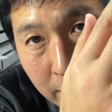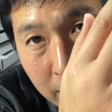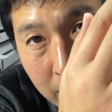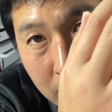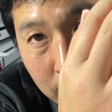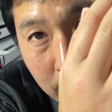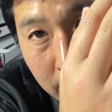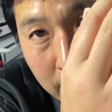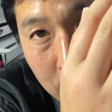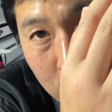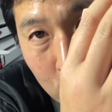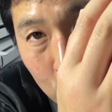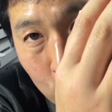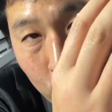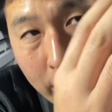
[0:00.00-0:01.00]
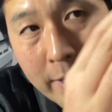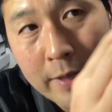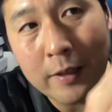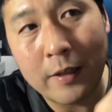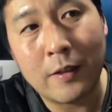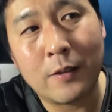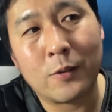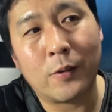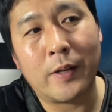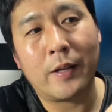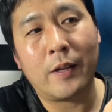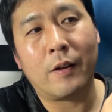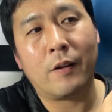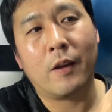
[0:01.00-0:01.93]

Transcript: is very suedey, so that